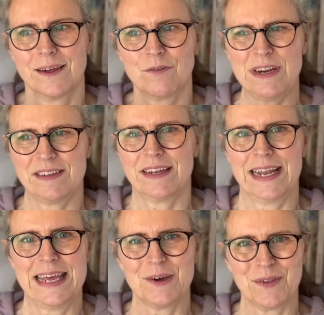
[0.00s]

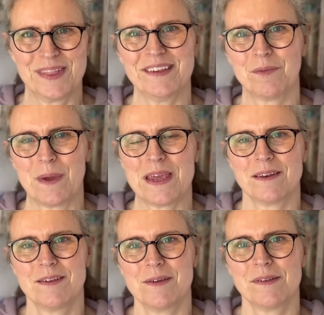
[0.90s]
recently or this week
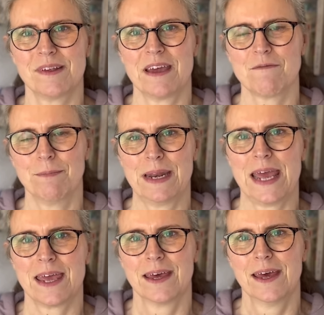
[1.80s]
to save
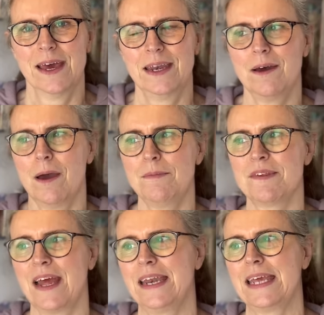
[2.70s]
money. Now I'm
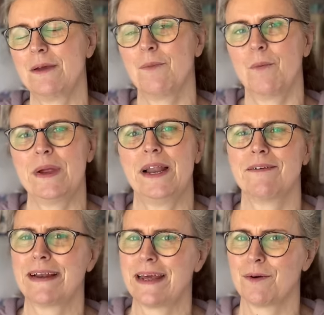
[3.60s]
standing in what we
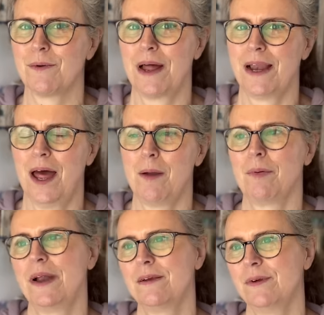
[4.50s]
lovingly call our
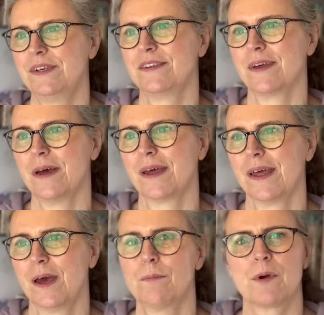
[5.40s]
library, which is a
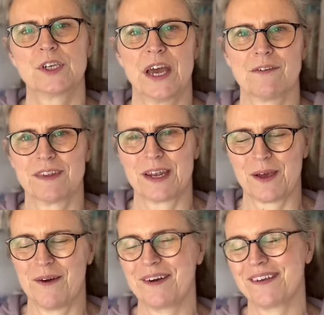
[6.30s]
bookshelves in a
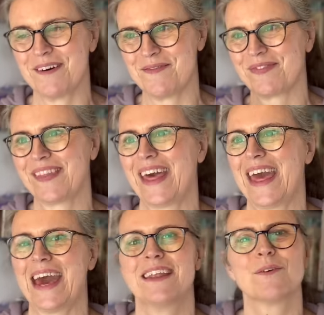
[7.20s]
corridor,
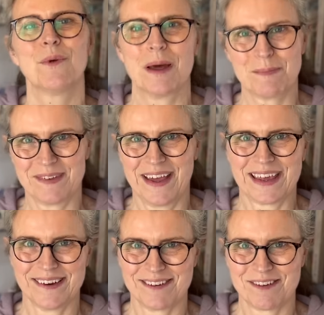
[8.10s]
and it's all
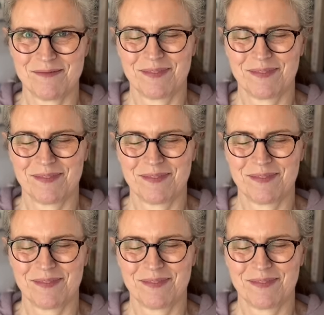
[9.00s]
upcycled.